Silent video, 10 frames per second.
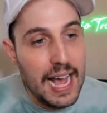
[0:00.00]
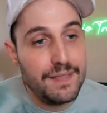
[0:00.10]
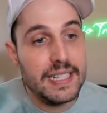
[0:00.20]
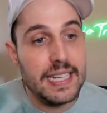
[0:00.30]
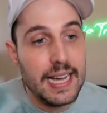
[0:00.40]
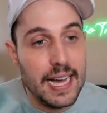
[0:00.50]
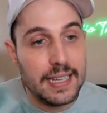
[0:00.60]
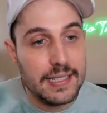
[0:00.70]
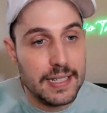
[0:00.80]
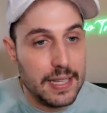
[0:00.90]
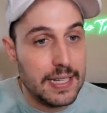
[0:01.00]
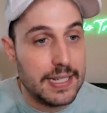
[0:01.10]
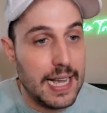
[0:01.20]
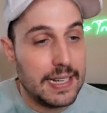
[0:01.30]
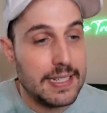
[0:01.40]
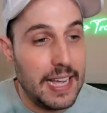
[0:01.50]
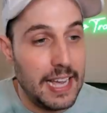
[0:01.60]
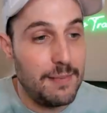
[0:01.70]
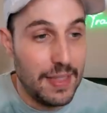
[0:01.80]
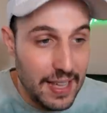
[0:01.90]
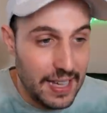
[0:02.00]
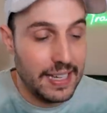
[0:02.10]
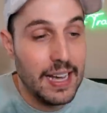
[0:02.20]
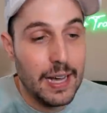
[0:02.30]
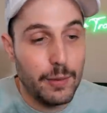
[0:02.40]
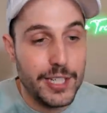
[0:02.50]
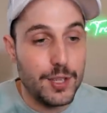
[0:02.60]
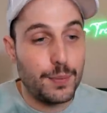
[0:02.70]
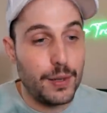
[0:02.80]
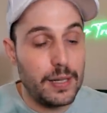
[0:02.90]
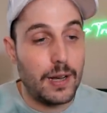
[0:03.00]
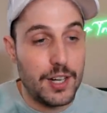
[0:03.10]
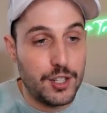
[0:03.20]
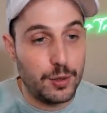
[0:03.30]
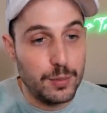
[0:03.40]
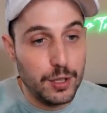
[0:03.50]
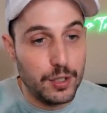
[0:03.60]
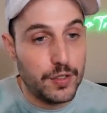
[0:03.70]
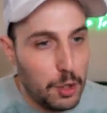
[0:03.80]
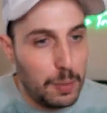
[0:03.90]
FTX did the exact same thing, which is a pretty logical move.